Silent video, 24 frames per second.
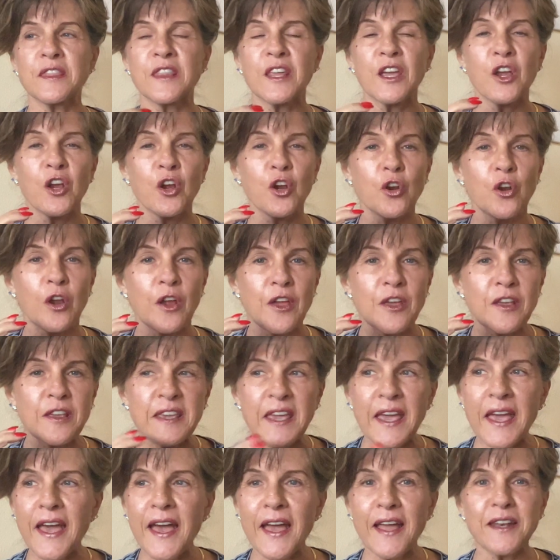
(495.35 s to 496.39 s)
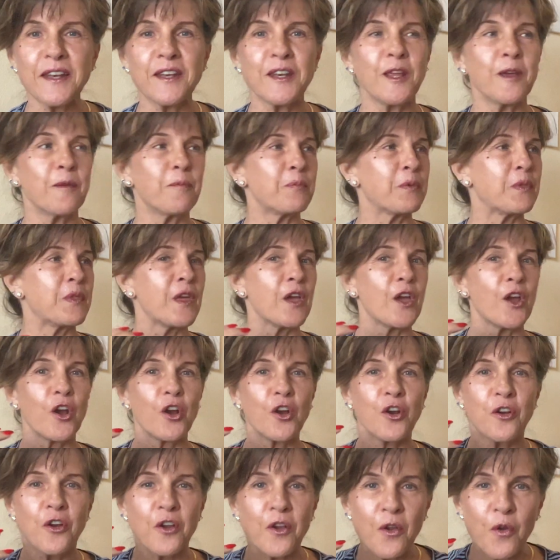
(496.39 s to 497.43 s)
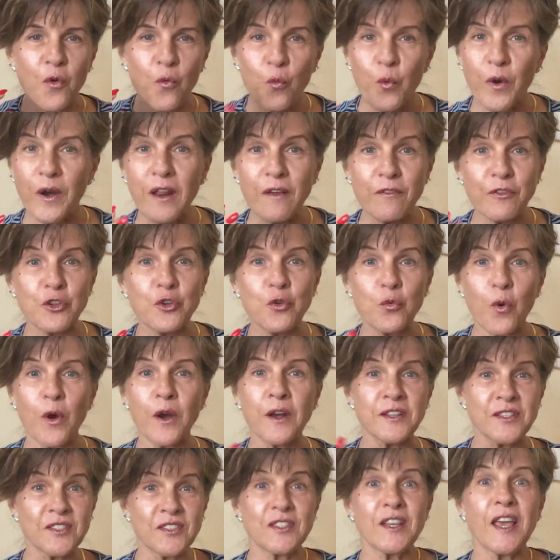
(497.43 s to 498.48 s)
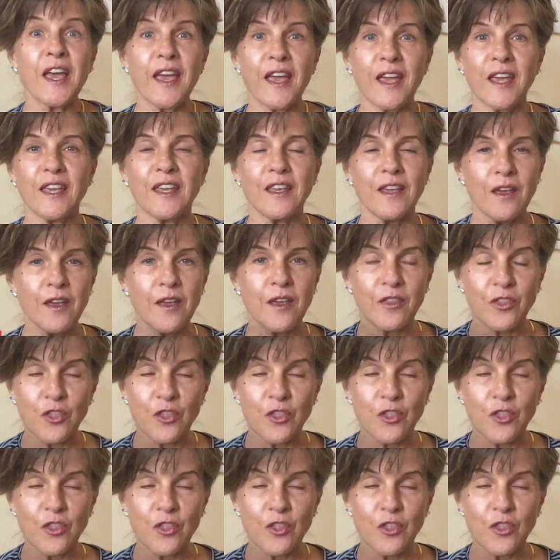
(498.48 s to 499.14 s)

their catnip, their whatever you want to say.